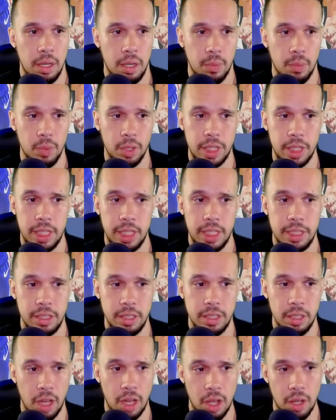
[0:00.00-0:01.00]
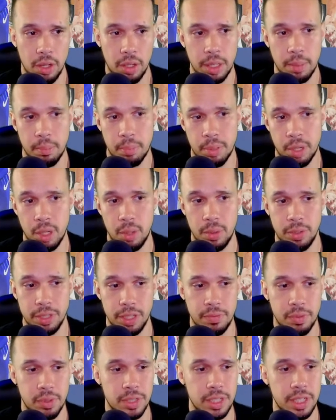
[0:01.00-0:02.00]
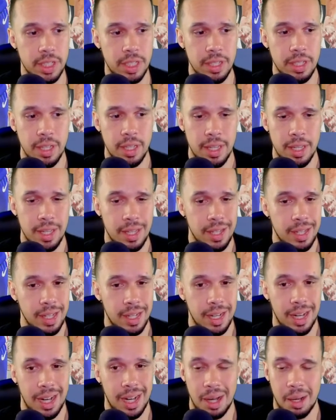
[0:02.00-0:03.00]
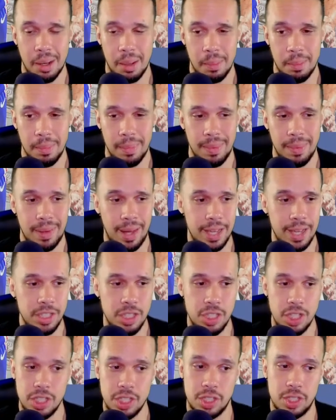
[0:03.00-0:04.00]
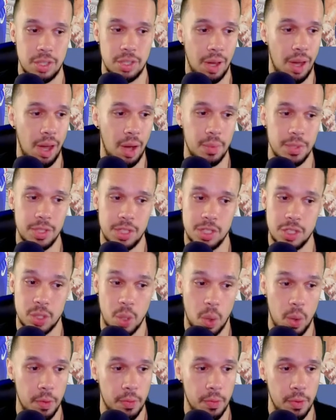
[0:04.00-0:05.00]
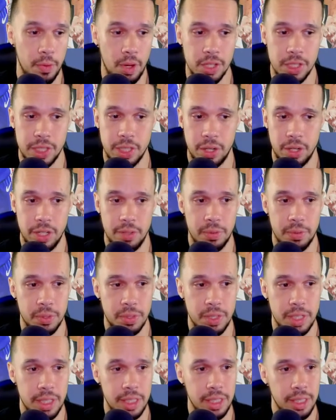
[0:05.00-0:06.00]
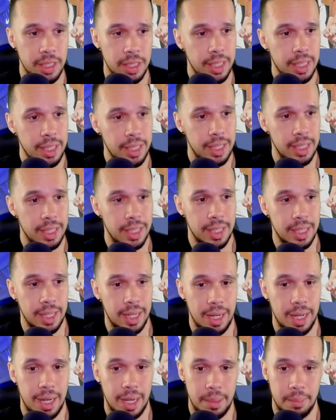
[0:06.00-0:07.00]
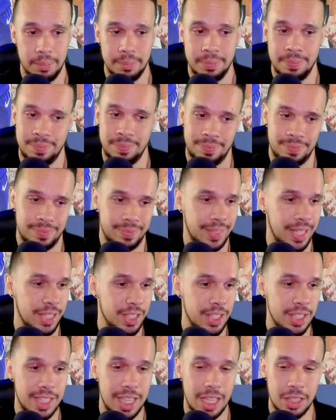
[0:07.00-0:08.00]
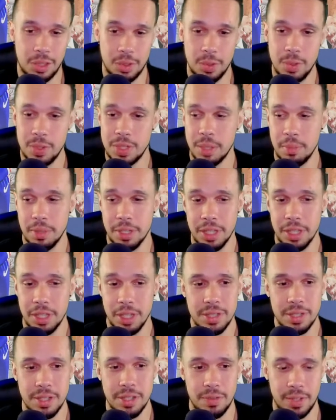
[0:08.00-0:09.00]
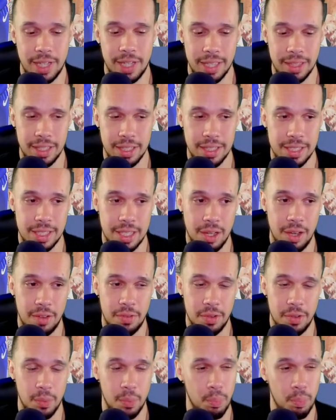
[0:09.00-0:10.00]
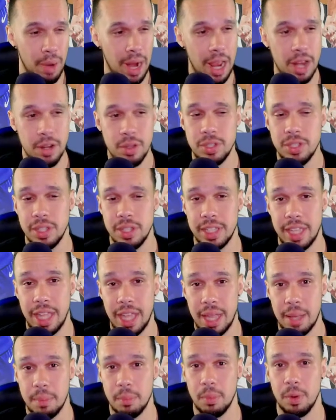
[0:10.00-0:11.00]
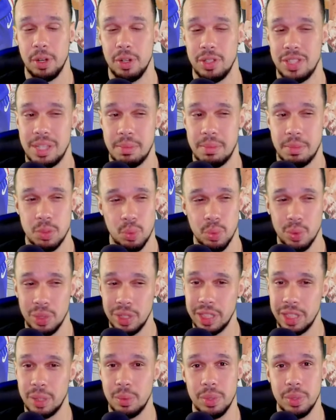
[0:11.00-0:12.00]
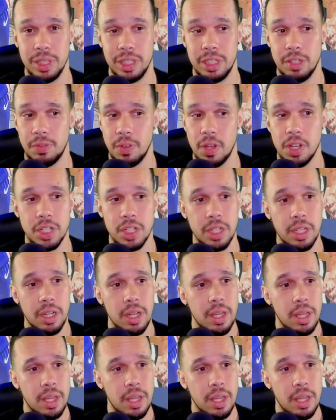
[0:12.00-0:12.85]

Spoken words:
rookie, pro difficulty. I suggest always just going for all-star difficulty and just get through some of those if you get the skill. If you're brand new to the game or your team is really deficient,